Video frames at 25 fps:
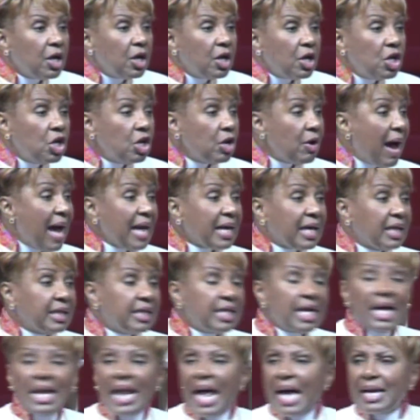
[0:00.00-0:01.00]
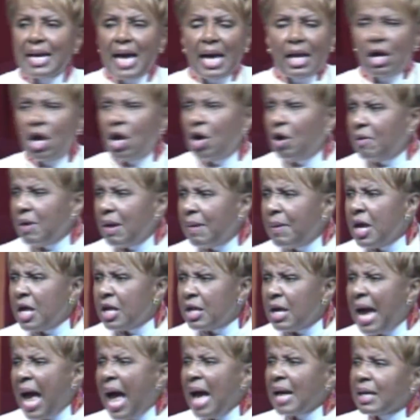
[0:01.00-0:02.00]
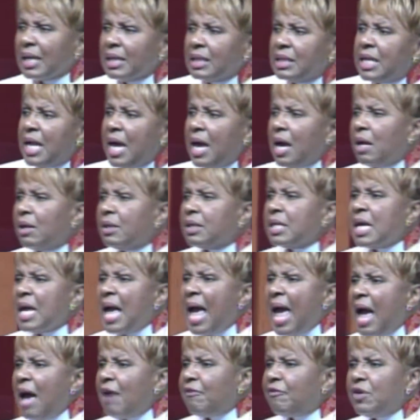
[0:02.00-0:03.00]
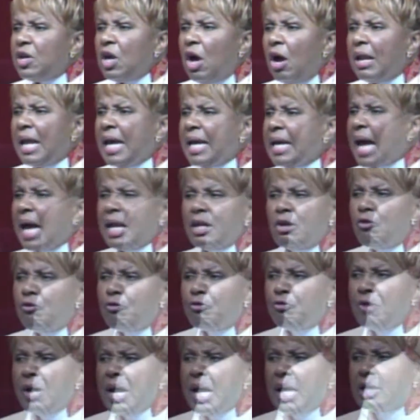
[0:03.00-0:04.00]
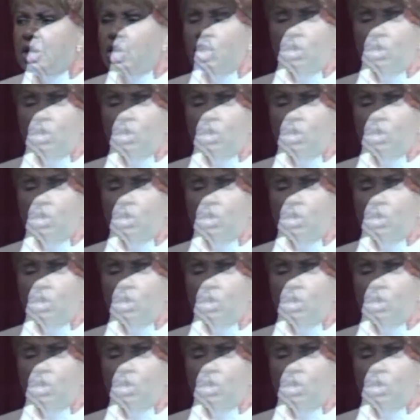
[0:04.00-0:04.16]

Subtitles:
You know, I can tell, I gotta hurry up. I can tell half of y'all ain't got no friends.